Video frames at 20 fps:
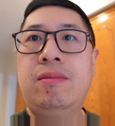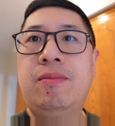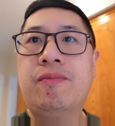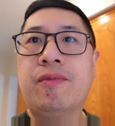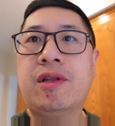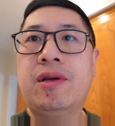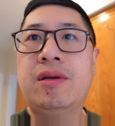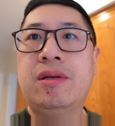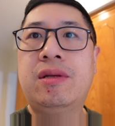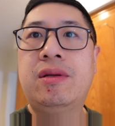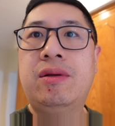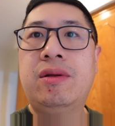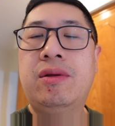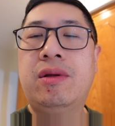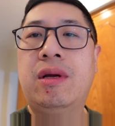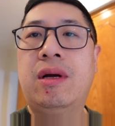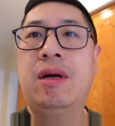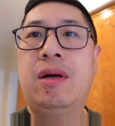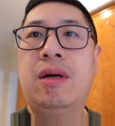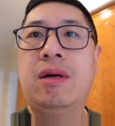could
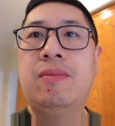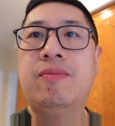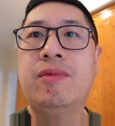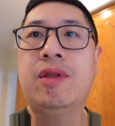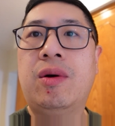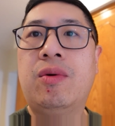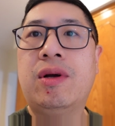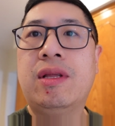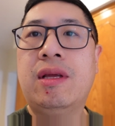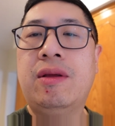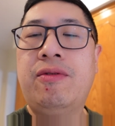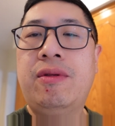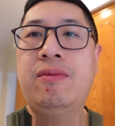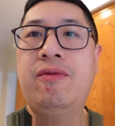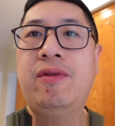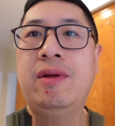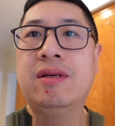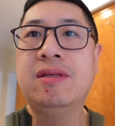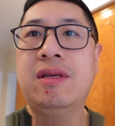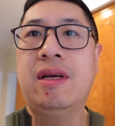know what that
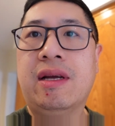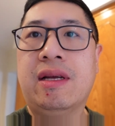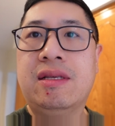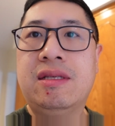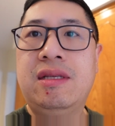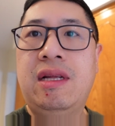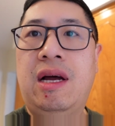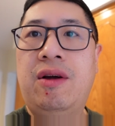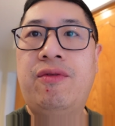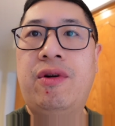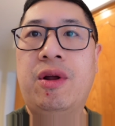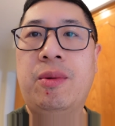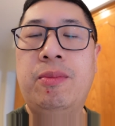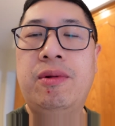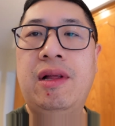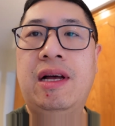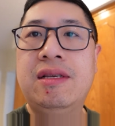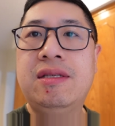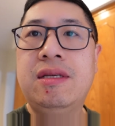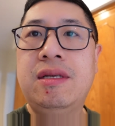feels like, it's not very
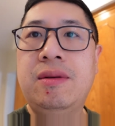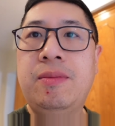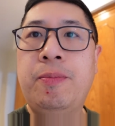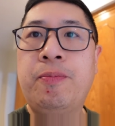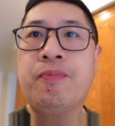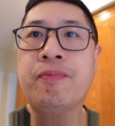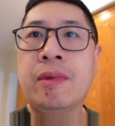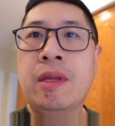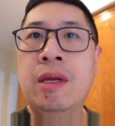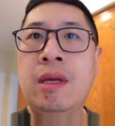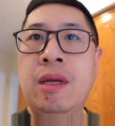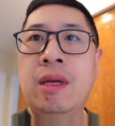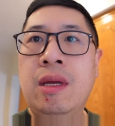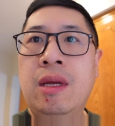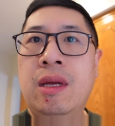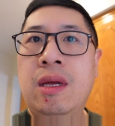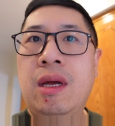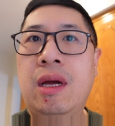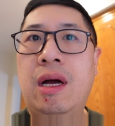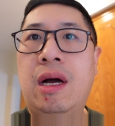pleasant.
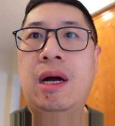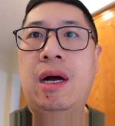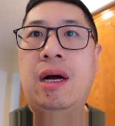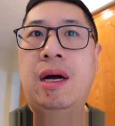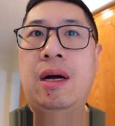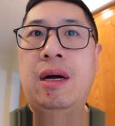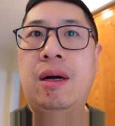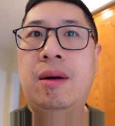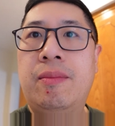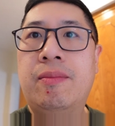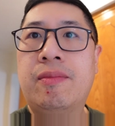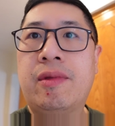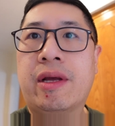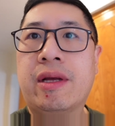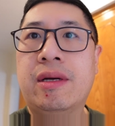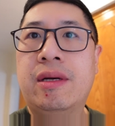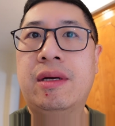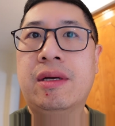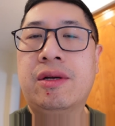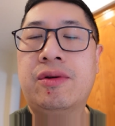Like
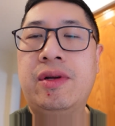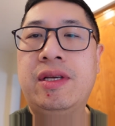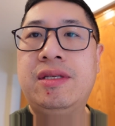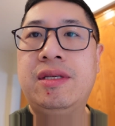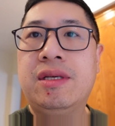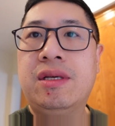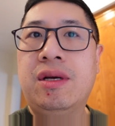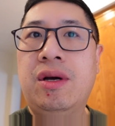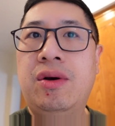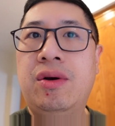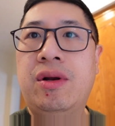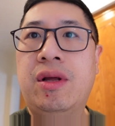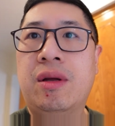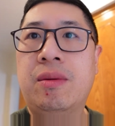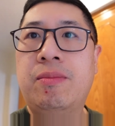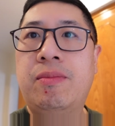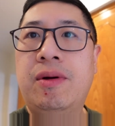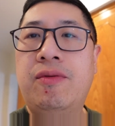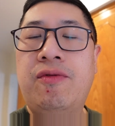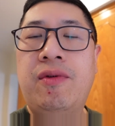a greasy coating,
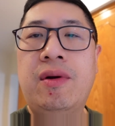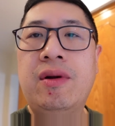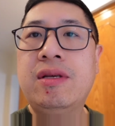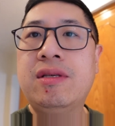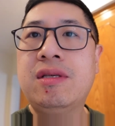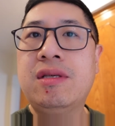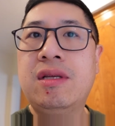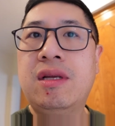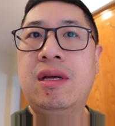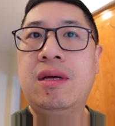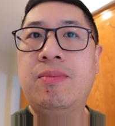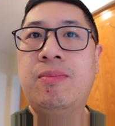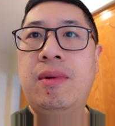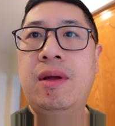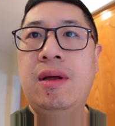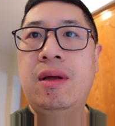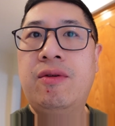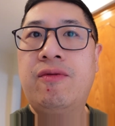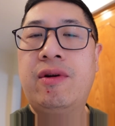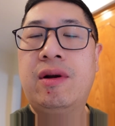but very slim,
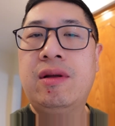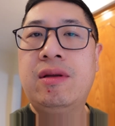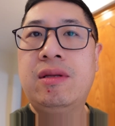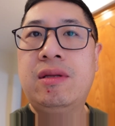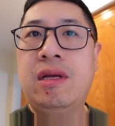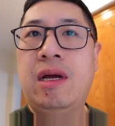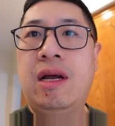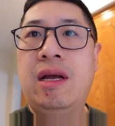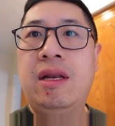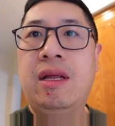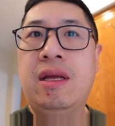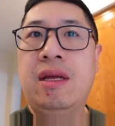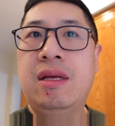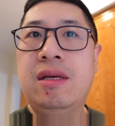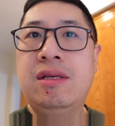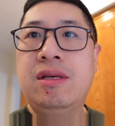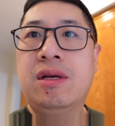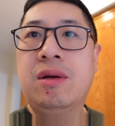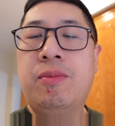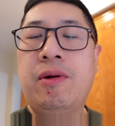very tiny.
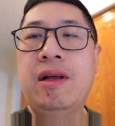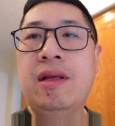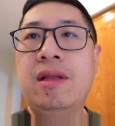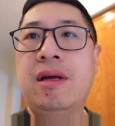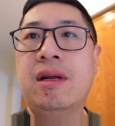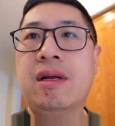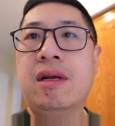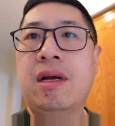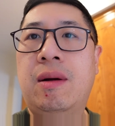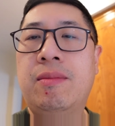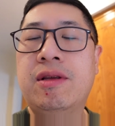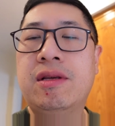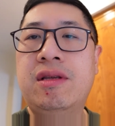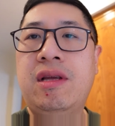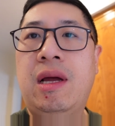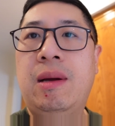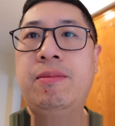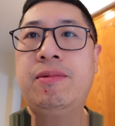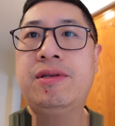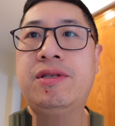So you could probably let it come to
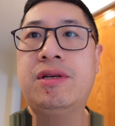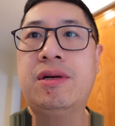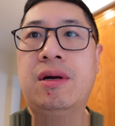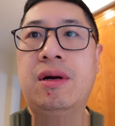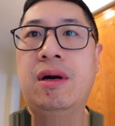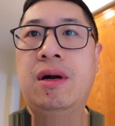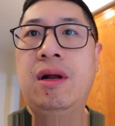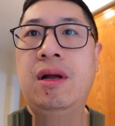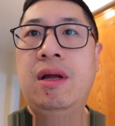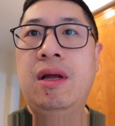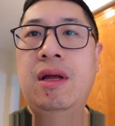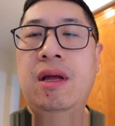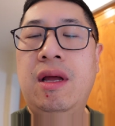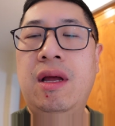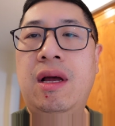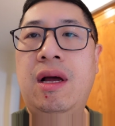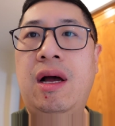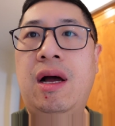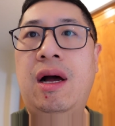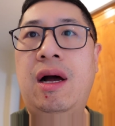temperature,
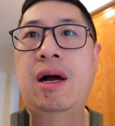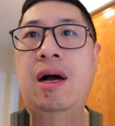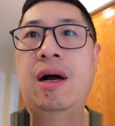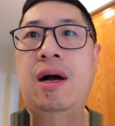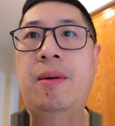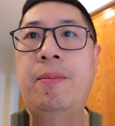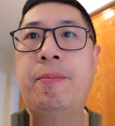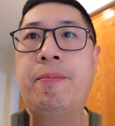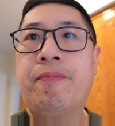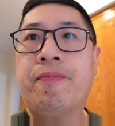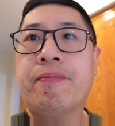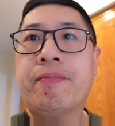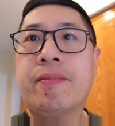and